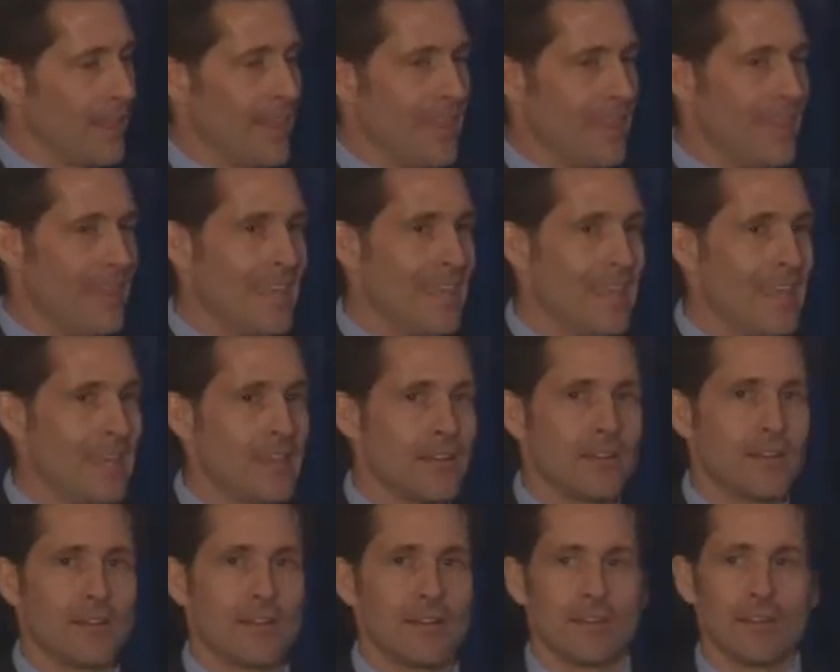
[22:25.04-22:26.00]

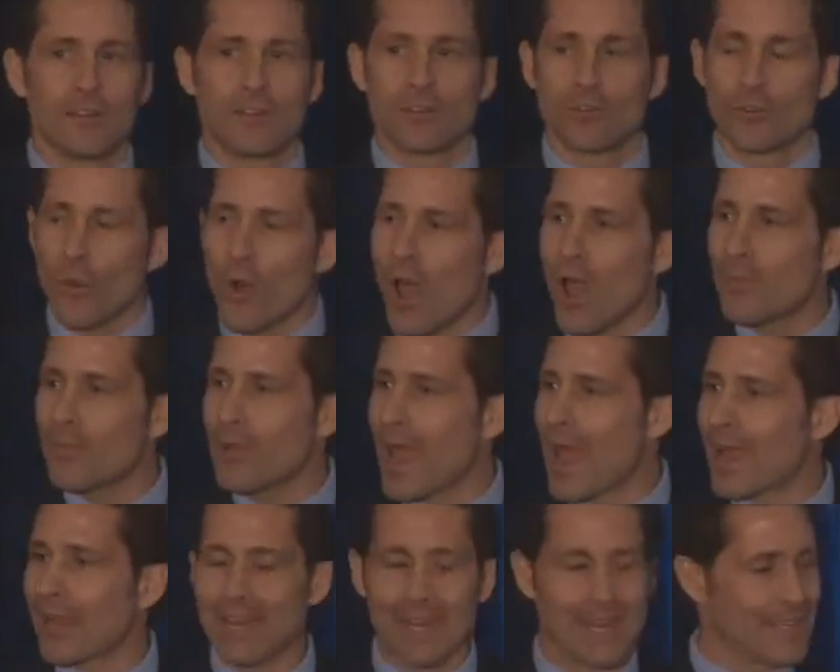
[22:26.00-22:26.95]
The
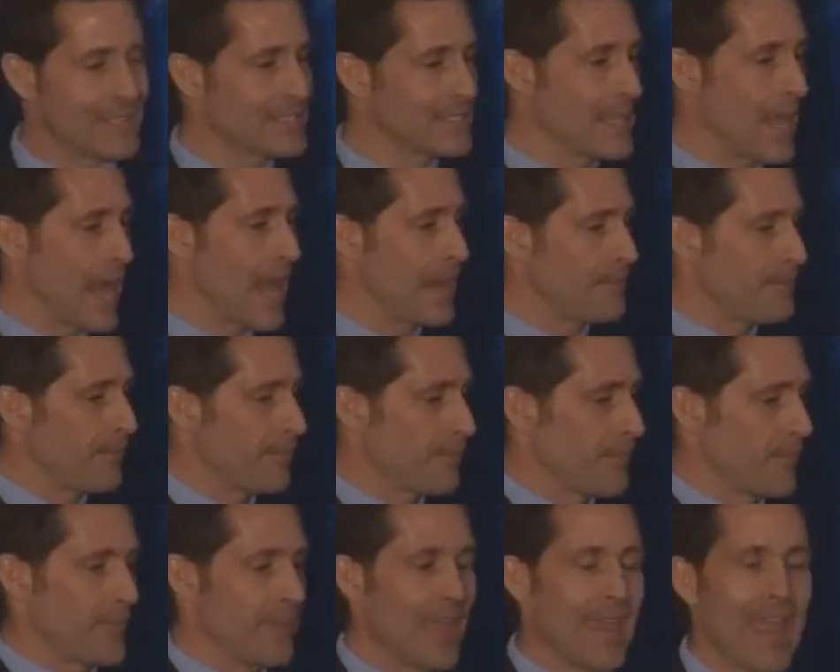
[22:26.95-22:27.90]
drawback is that
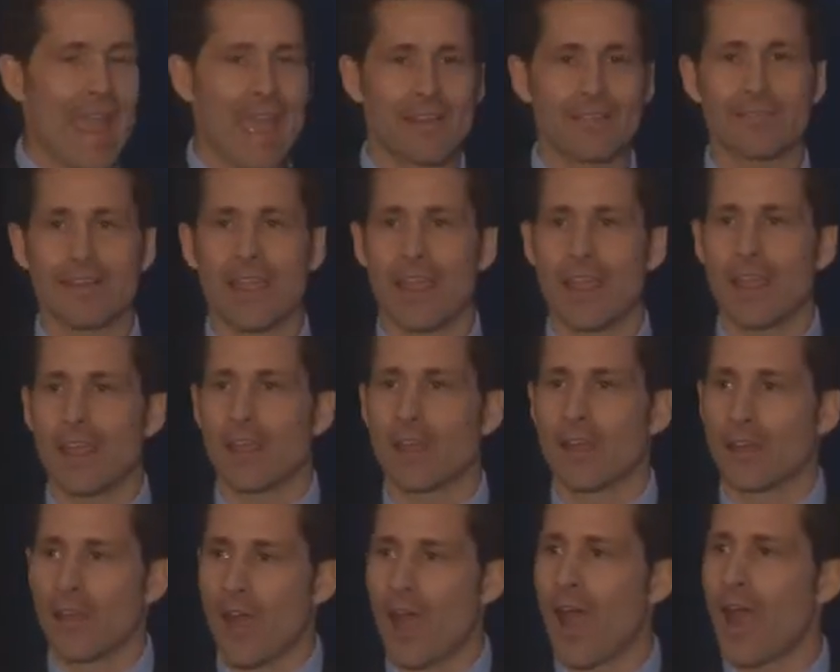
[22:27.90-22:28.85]
they have a
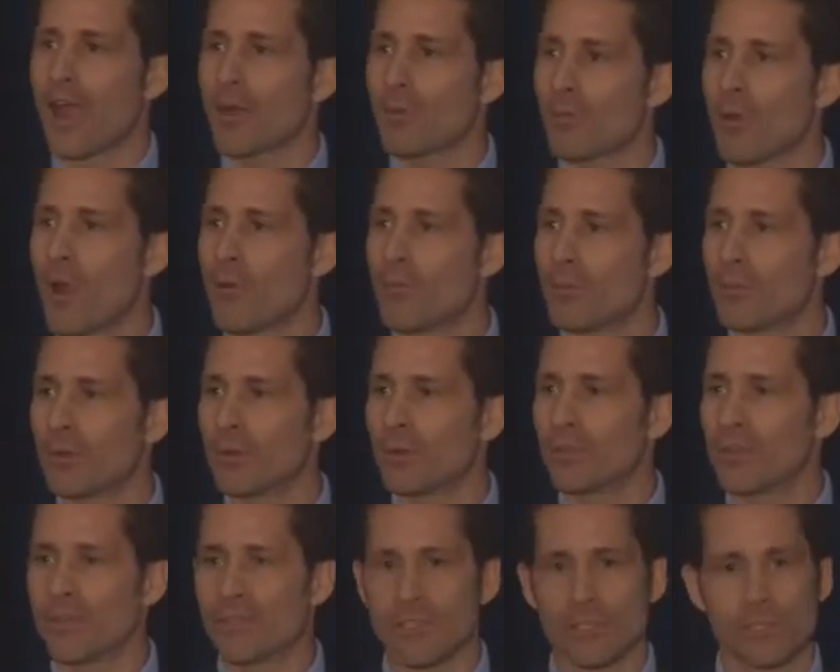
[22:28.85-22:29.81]
higher
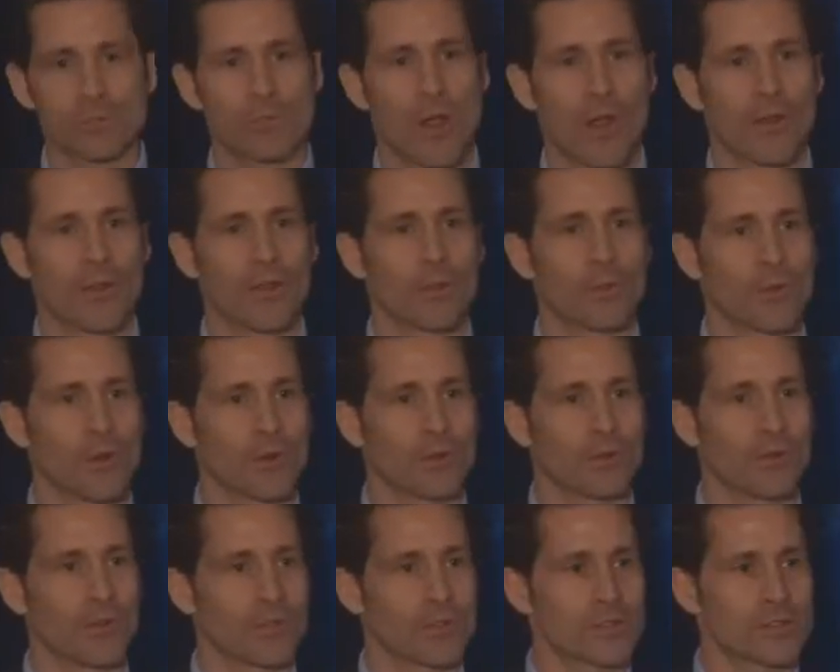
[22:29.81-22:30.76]
probability of expiring
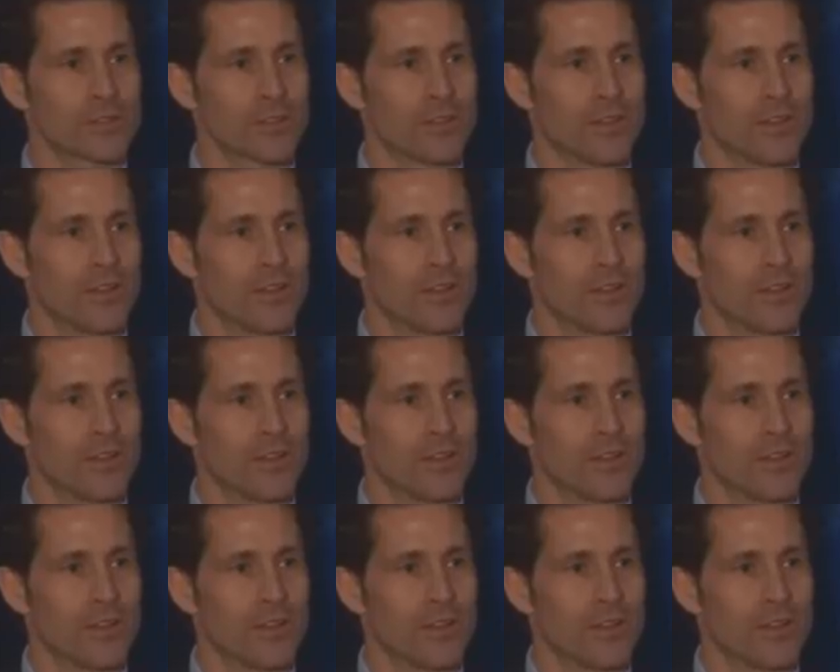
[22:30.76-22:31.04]
worthless.